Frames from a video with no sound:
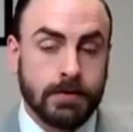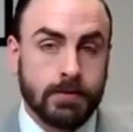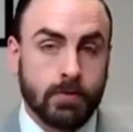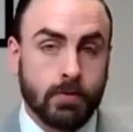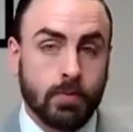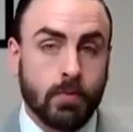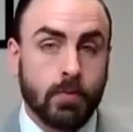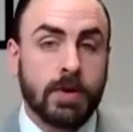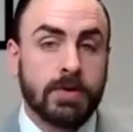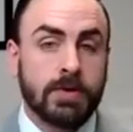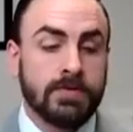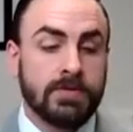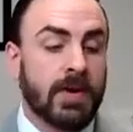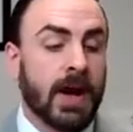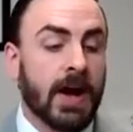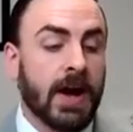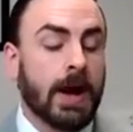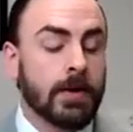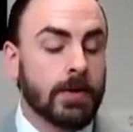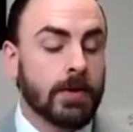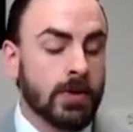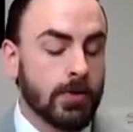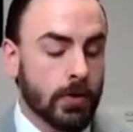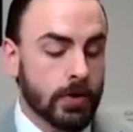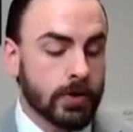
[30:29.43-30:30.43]
What
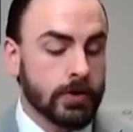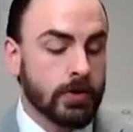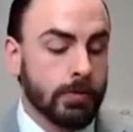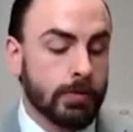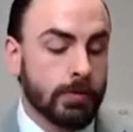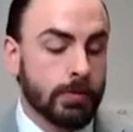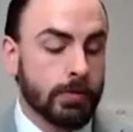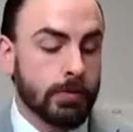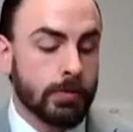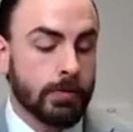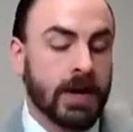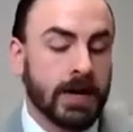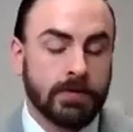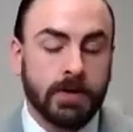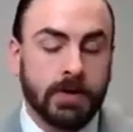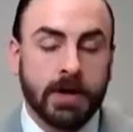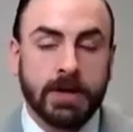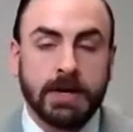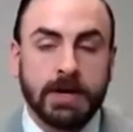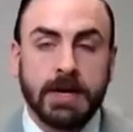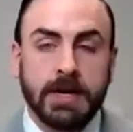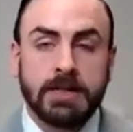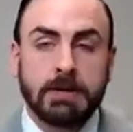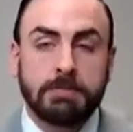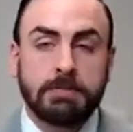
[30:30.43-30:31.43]
value are you providing right
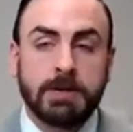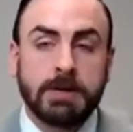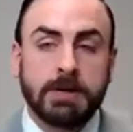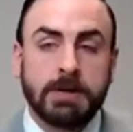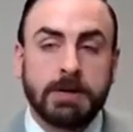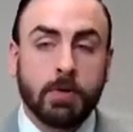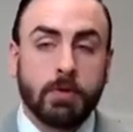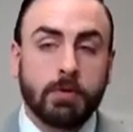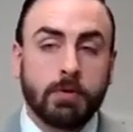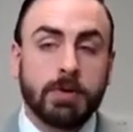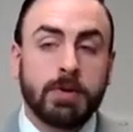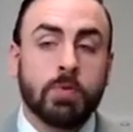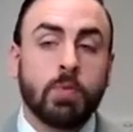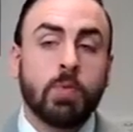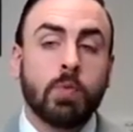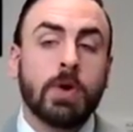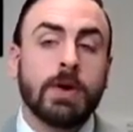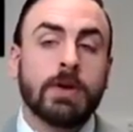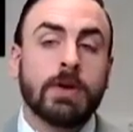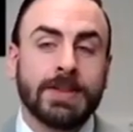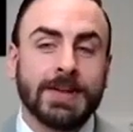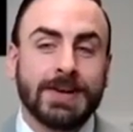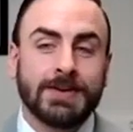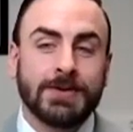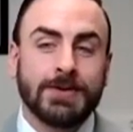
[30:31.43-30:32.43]
now that people will be
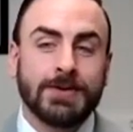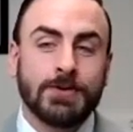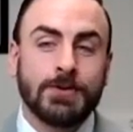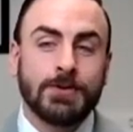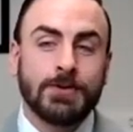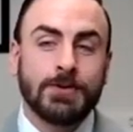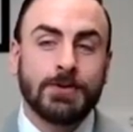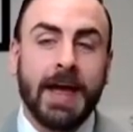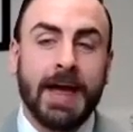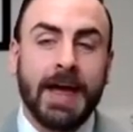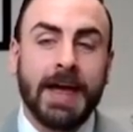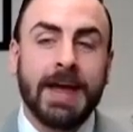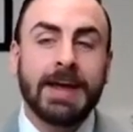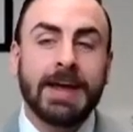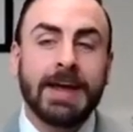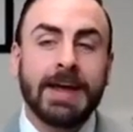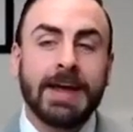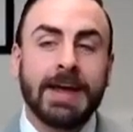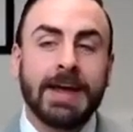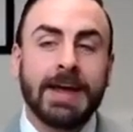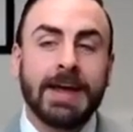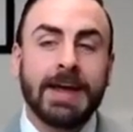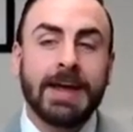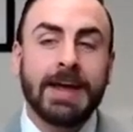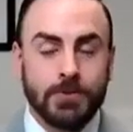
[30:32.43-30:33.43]
willing to pay
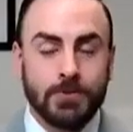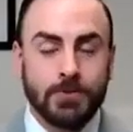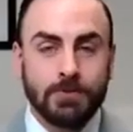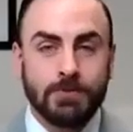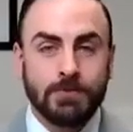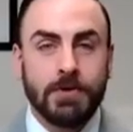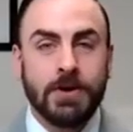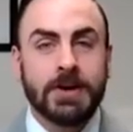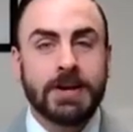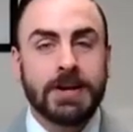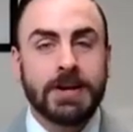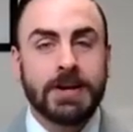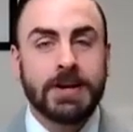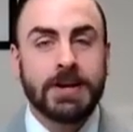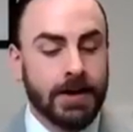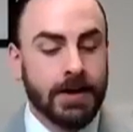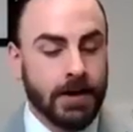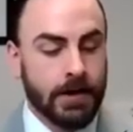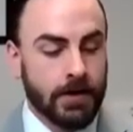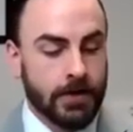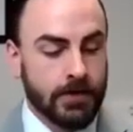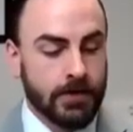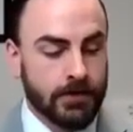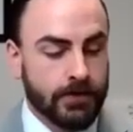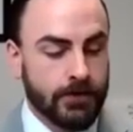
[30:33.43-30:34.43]
you money
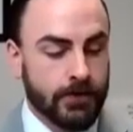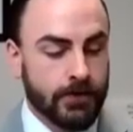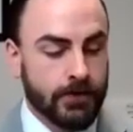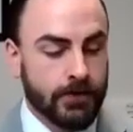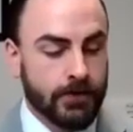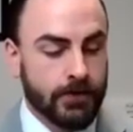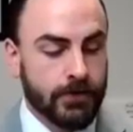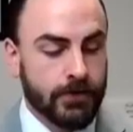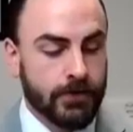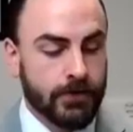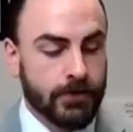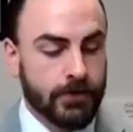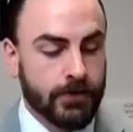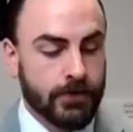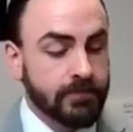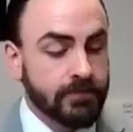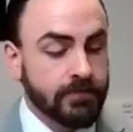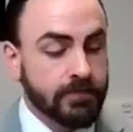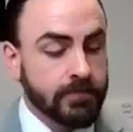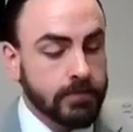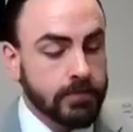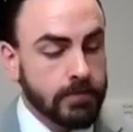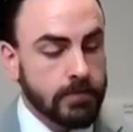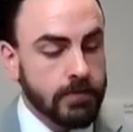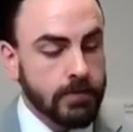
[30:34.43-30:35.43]
for?
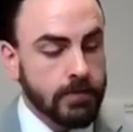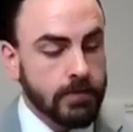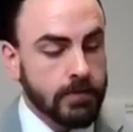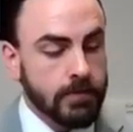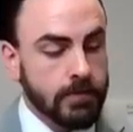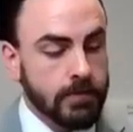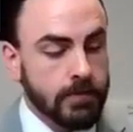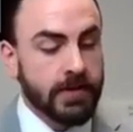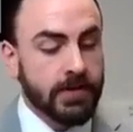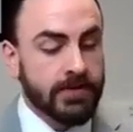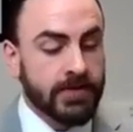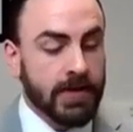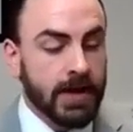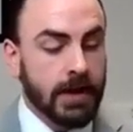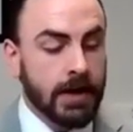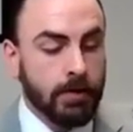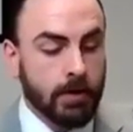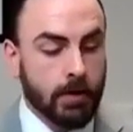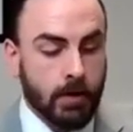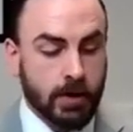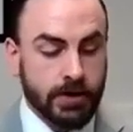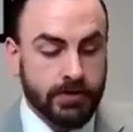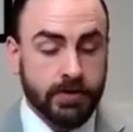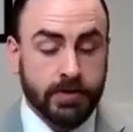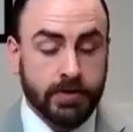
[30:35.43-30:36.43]
The second
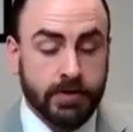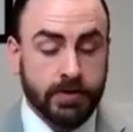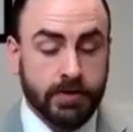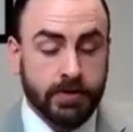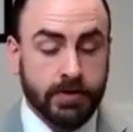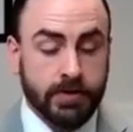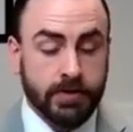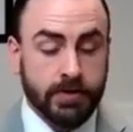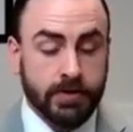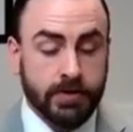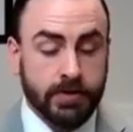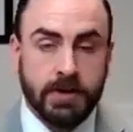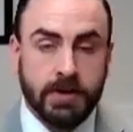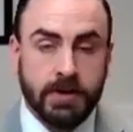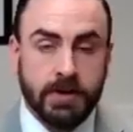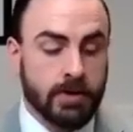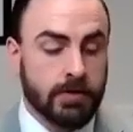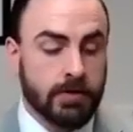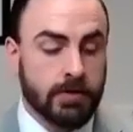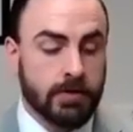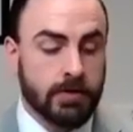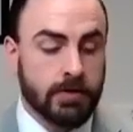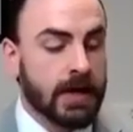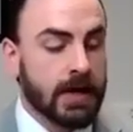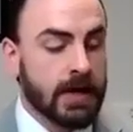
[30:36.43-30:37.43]
question to follow up to this could
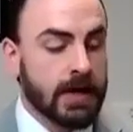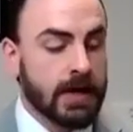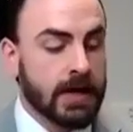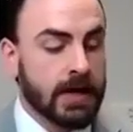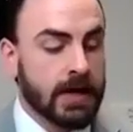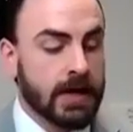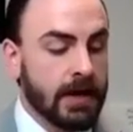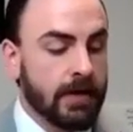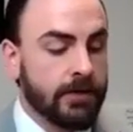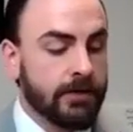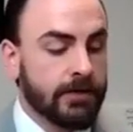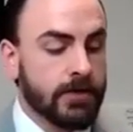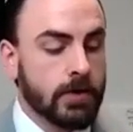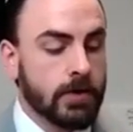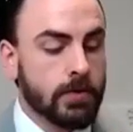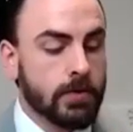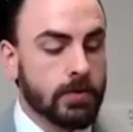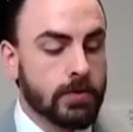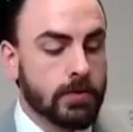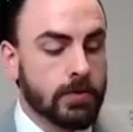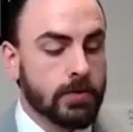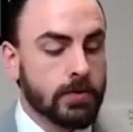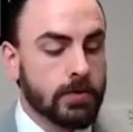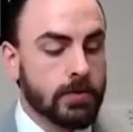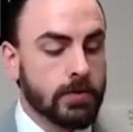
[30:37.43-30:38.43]
be, if you
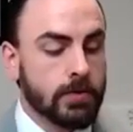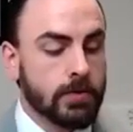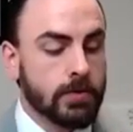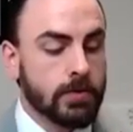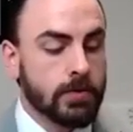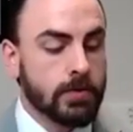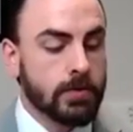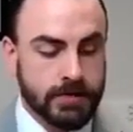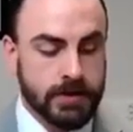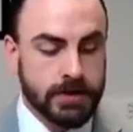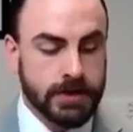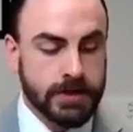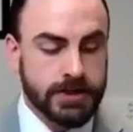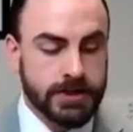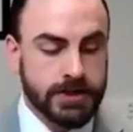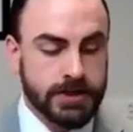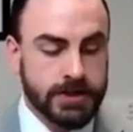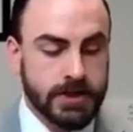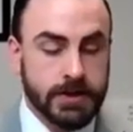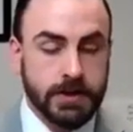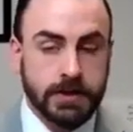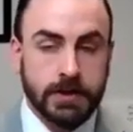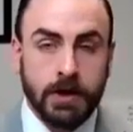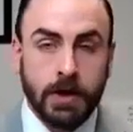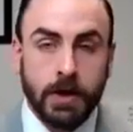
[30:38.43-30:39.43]
charge
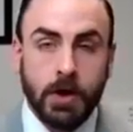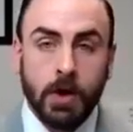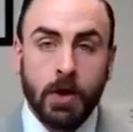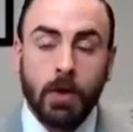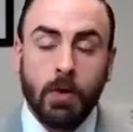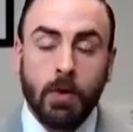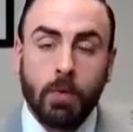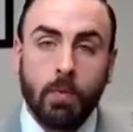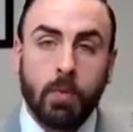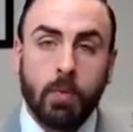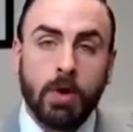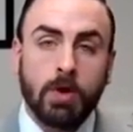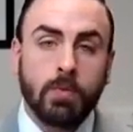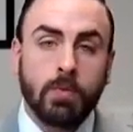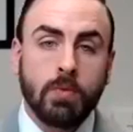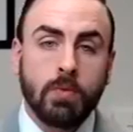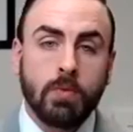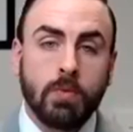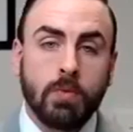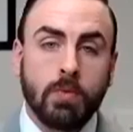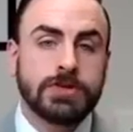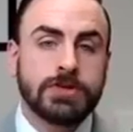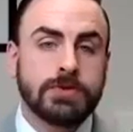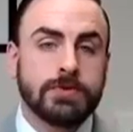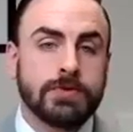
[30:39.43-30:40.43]
admission, what
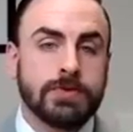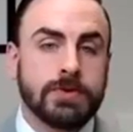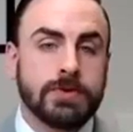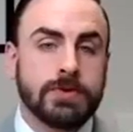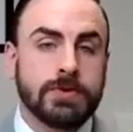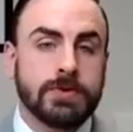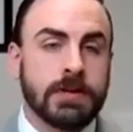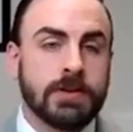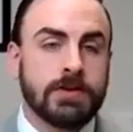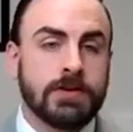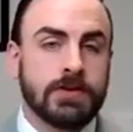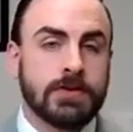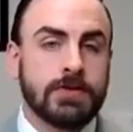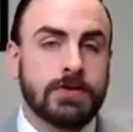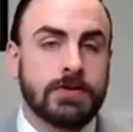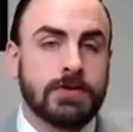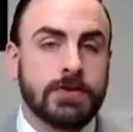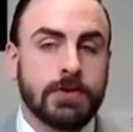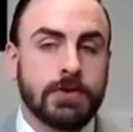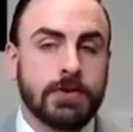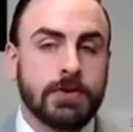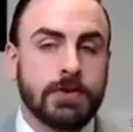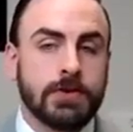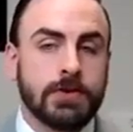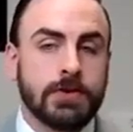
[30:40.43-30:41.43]
would you need to
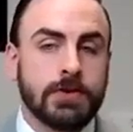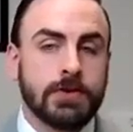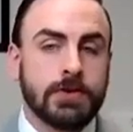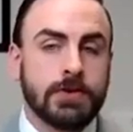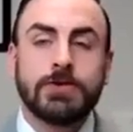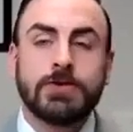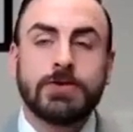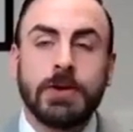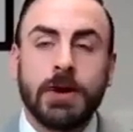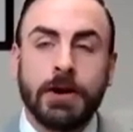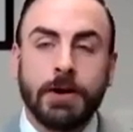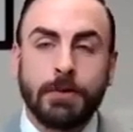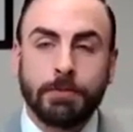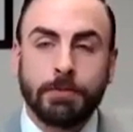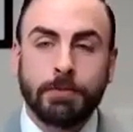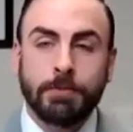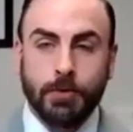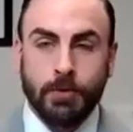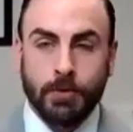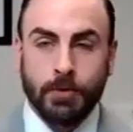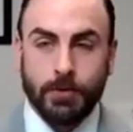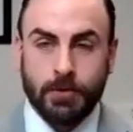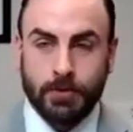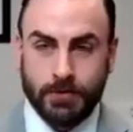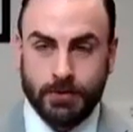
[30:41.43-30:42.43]
do to
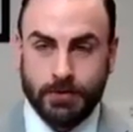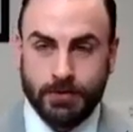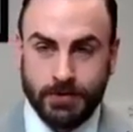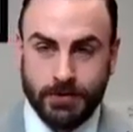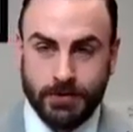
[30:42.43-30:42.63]
double